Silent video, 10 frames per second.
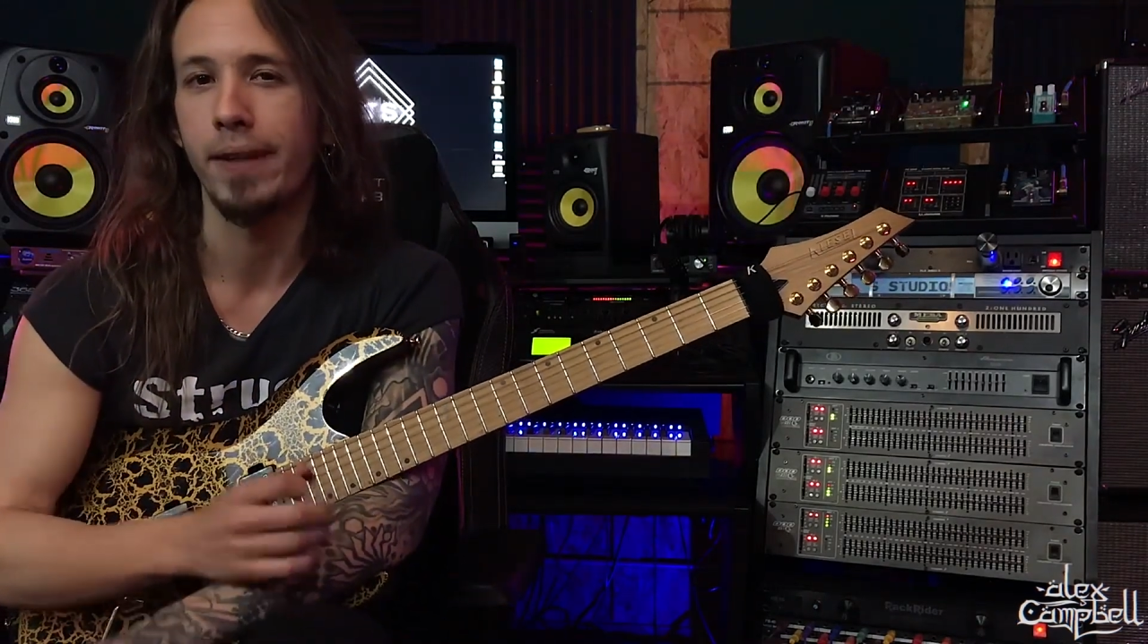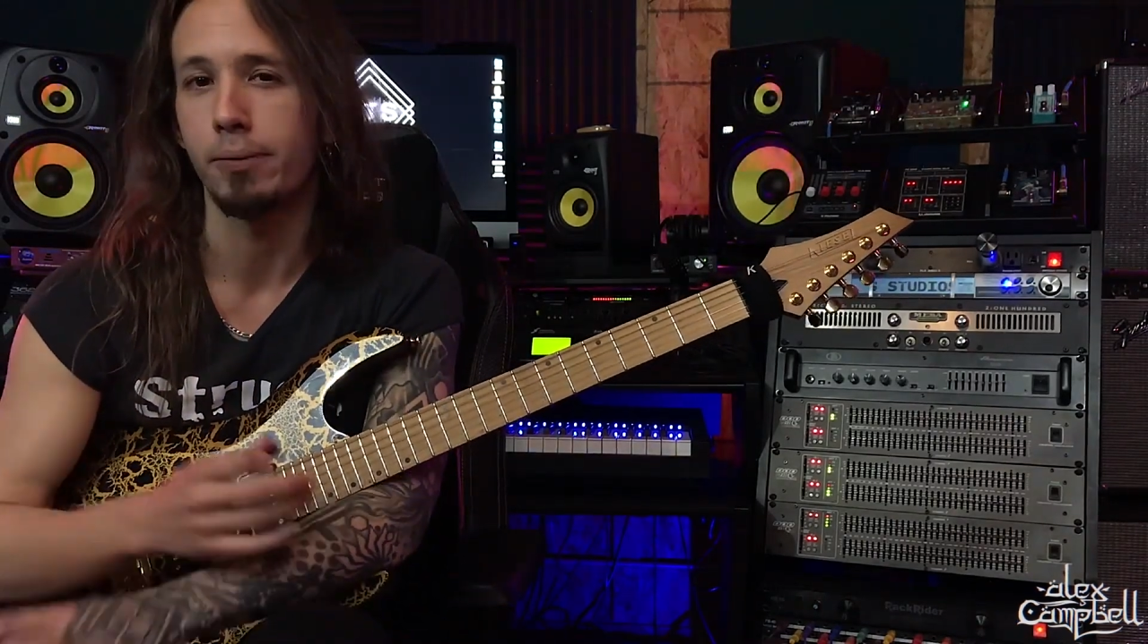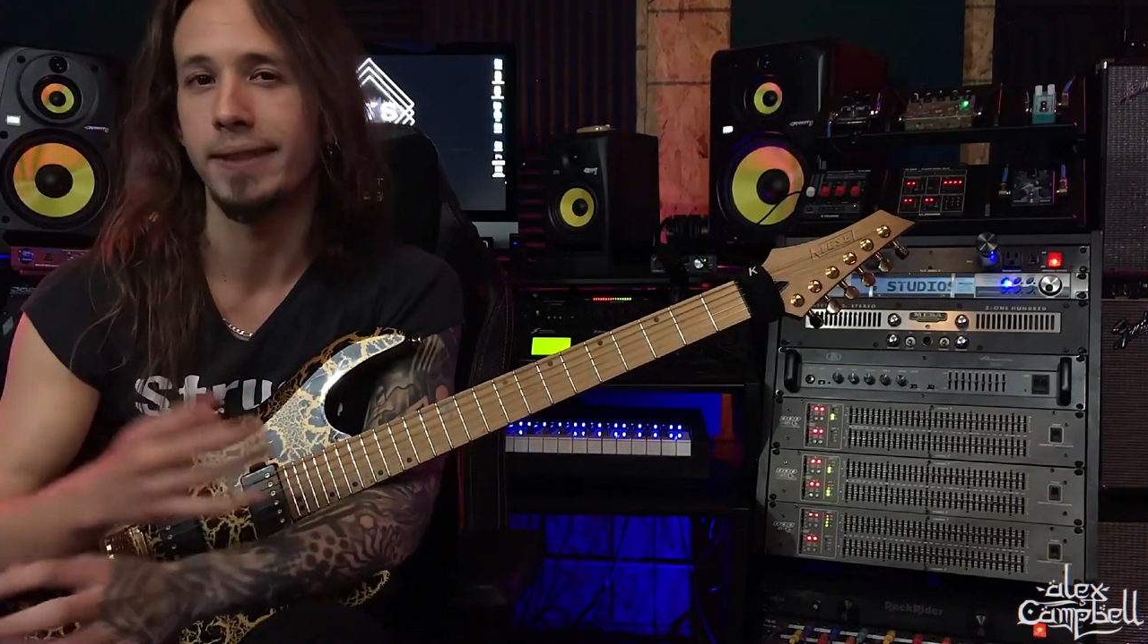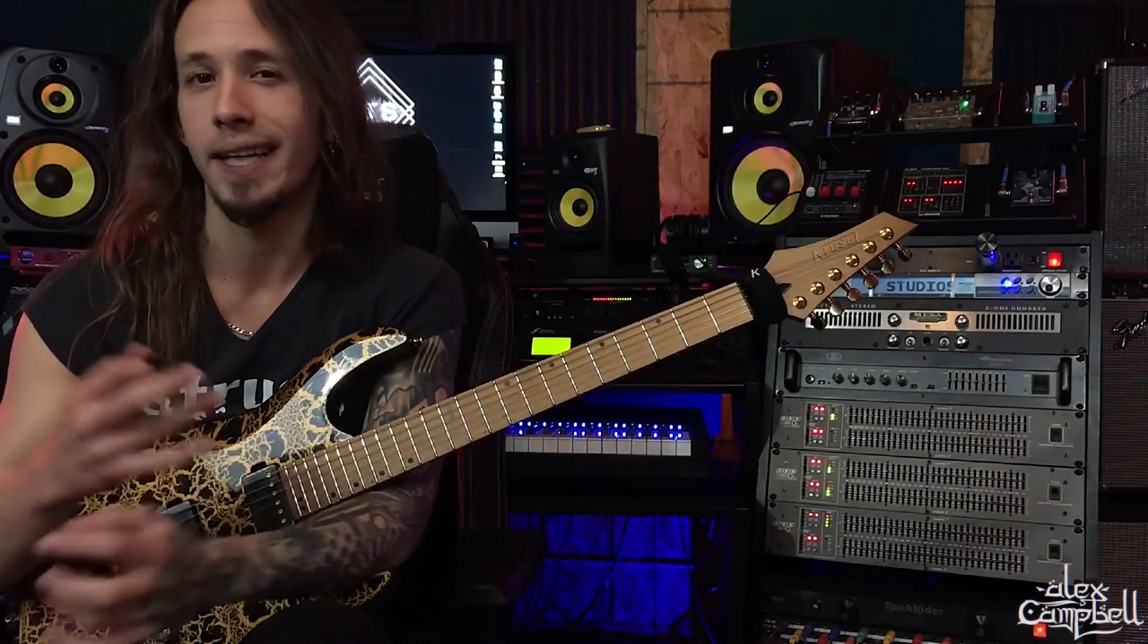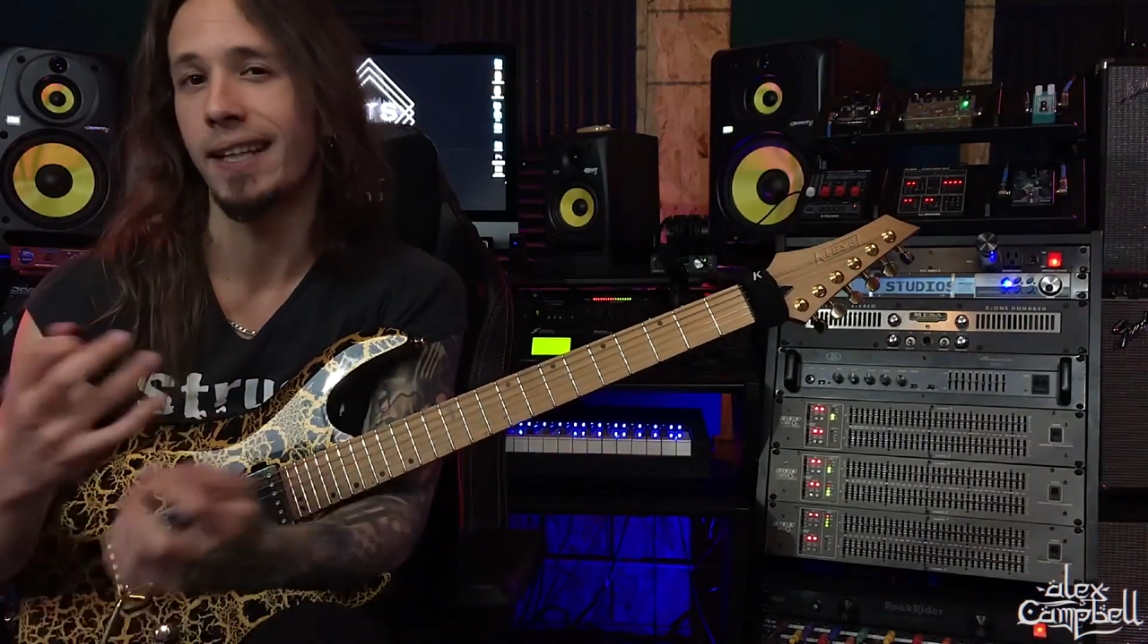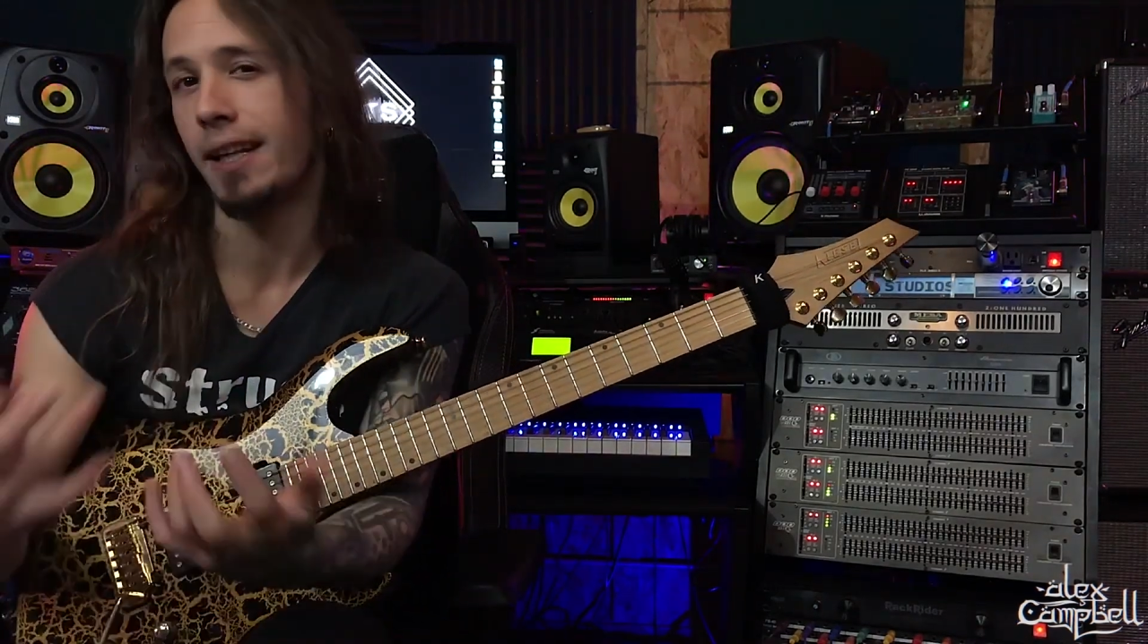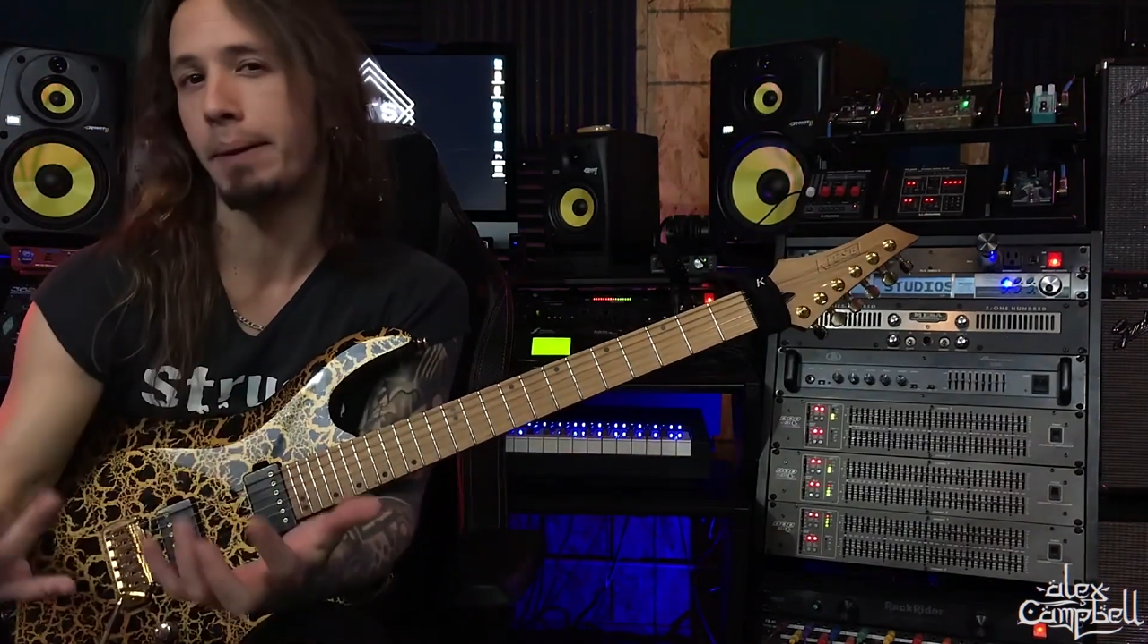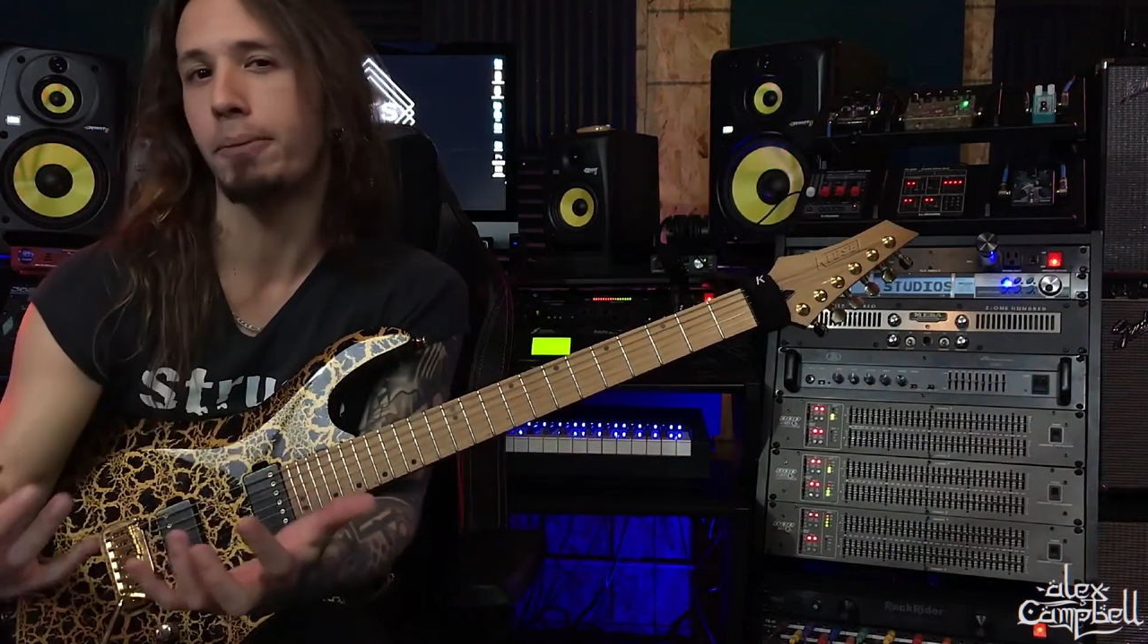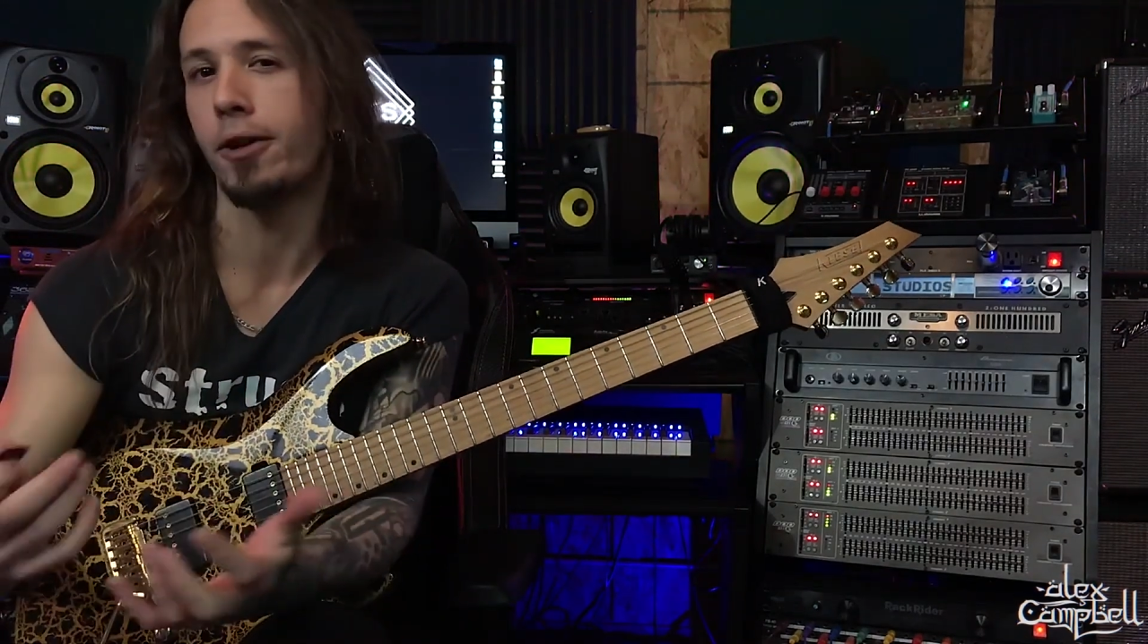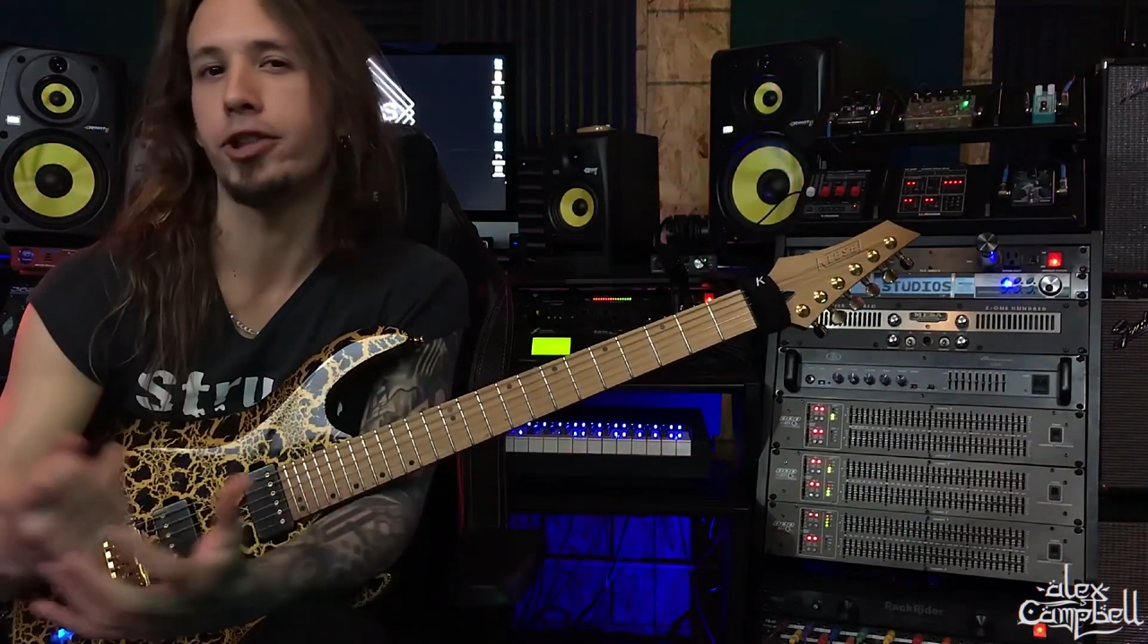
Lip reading: This one's a little bit more